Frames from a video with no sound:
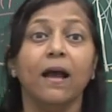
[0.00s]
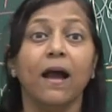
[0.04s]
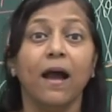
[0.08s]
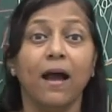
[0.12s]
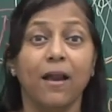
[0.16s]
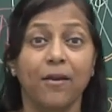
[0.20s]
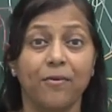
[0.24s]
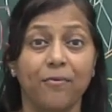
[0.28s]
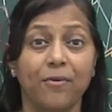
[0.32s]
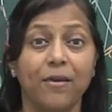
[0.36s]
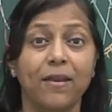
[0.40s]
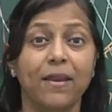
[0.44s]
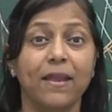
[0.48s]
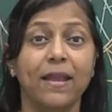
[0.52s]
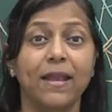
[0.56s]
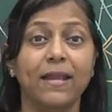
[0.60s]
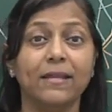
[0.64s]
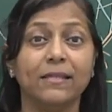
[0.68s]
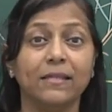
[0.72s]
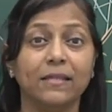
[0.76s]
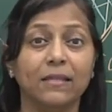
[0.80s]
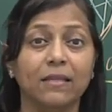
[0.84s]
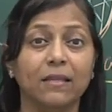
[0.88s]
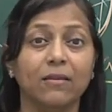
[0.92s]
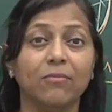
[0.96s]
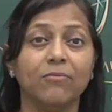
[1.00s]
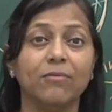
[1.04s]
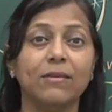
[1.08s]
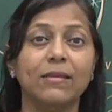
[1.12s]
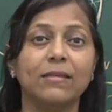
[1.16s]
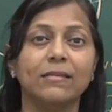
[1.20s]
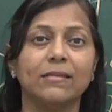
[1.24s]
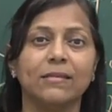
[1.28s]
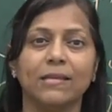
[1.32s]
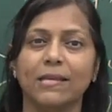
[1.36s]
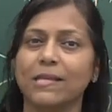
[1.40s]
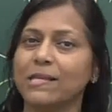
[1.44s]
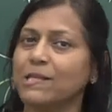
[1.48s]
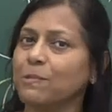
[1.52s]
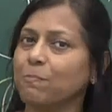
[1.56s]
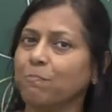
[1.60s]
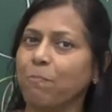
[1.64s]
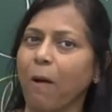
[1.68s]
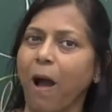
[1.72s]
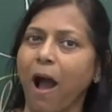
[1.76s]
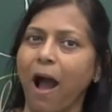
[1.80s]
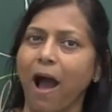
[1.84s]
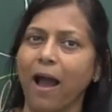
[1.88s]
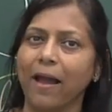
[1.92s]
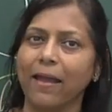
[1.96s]
180 degrees is
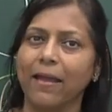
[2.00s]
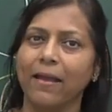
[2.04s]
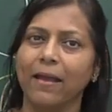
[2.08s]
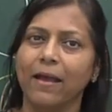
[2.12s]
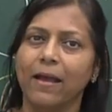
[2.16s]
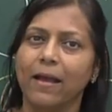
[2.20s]
pi.